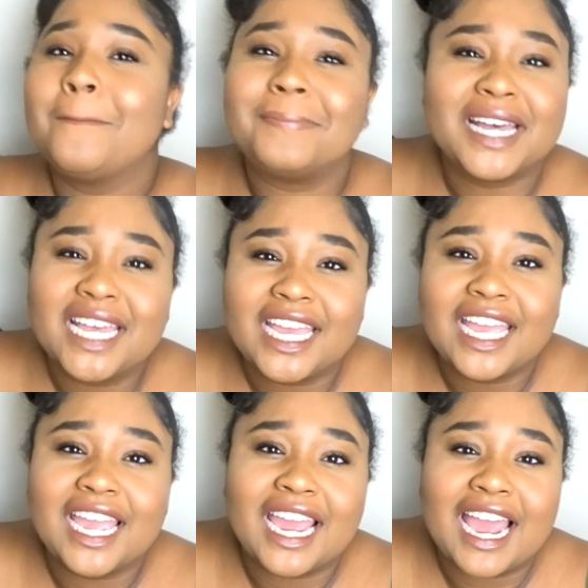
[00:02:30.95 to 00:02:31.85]

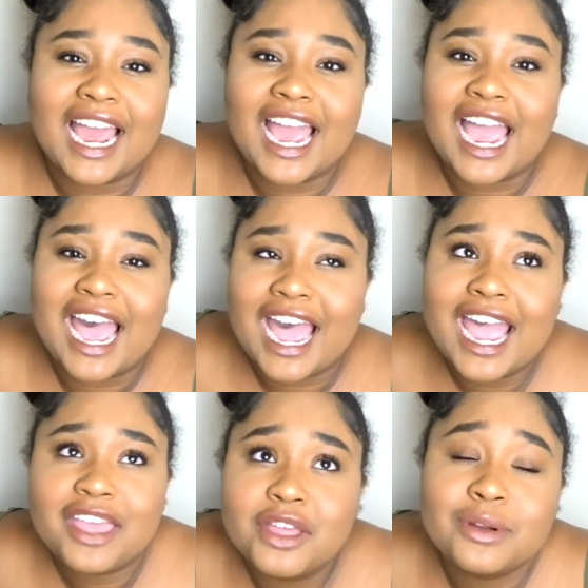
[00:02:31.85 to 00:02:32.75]
but
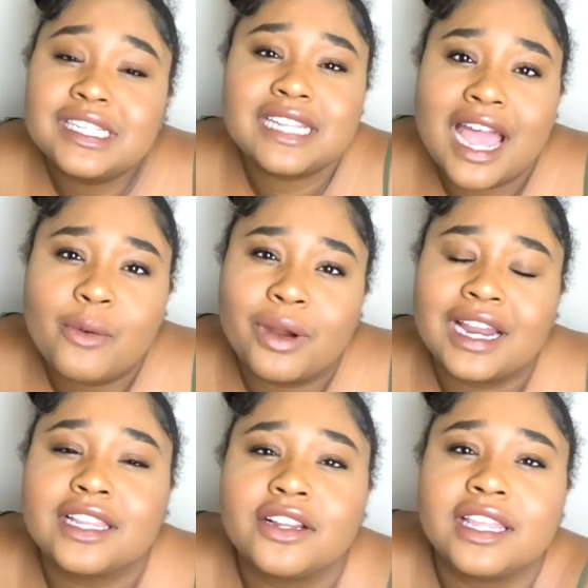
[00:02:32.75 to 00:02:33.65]
there was a time where
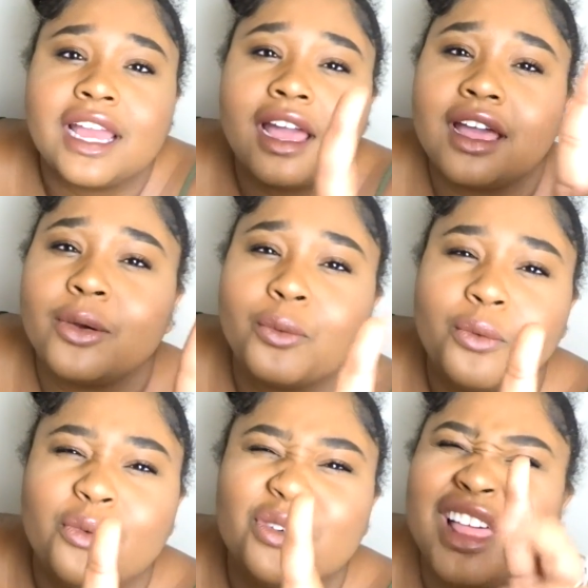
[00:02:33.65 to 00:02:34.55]
I literally got
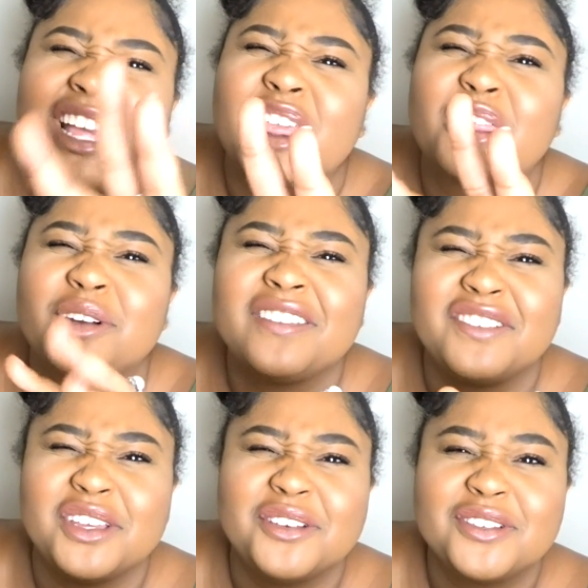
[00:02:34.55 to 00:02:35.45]
like 3
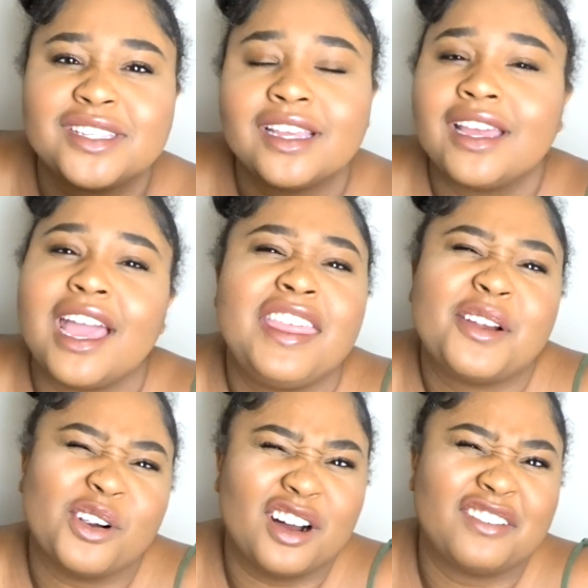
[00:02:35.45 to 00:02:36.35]
views and
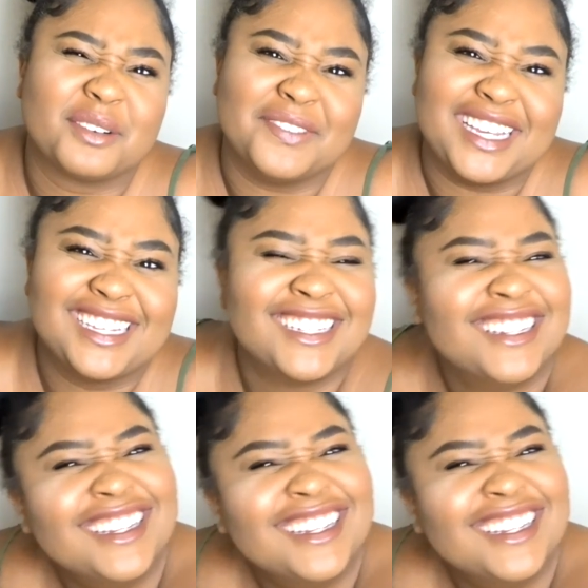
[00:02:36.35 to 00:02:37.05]
they were all from me.